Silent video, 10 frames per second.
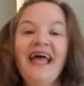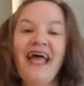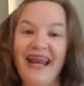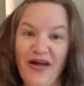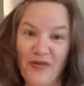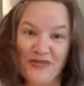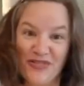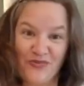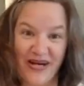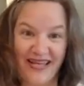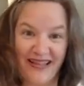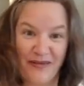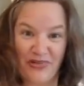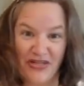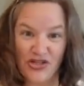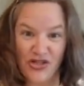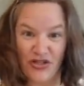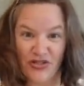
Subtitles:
and helps to regulate blood sugar.